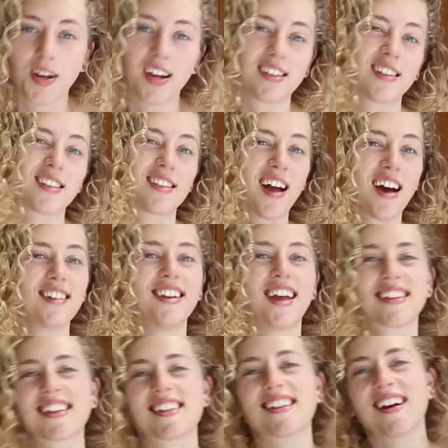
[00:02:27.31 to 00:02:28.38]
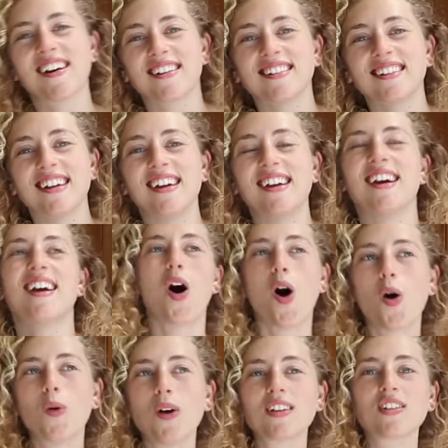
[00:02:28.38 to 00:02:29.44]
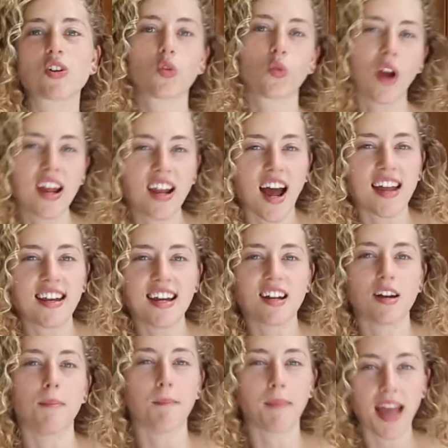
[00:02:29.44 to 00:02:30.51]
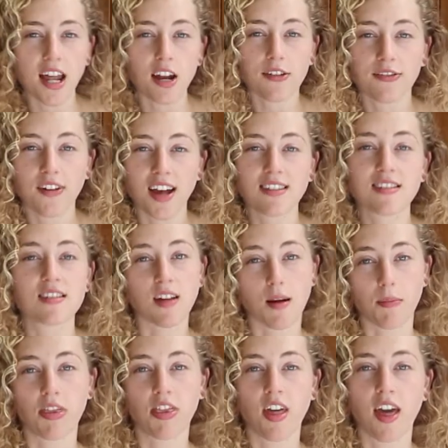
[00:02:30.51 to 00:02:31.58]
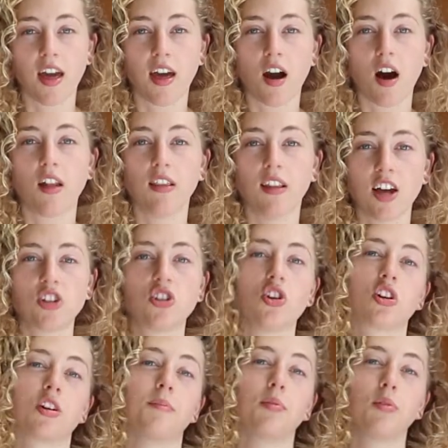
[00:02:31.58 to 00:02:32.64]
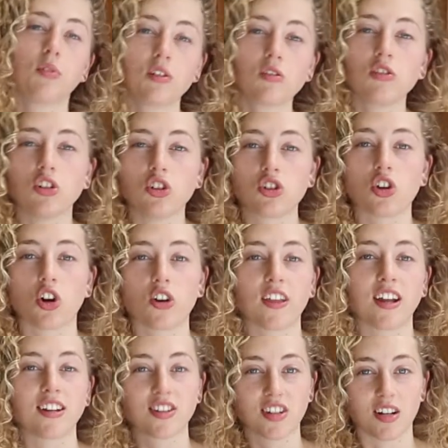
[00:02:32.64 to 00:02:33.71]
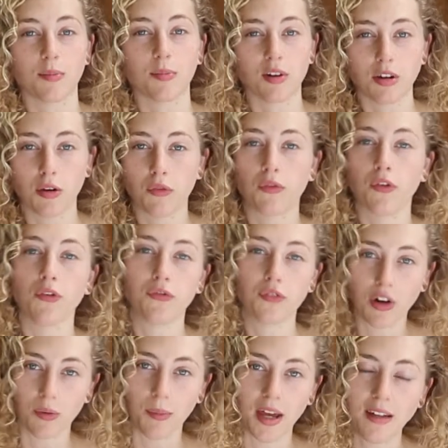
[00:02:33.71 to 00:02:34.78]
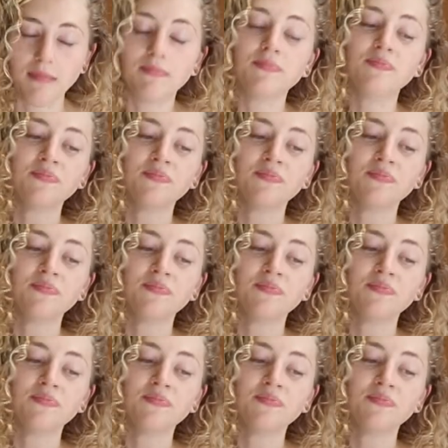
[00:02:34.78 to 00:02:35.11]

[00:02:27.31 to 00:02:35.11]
because it's not necessarily always a great idea to manifest something unless you're completely sure that it's going to bring you fulfillment.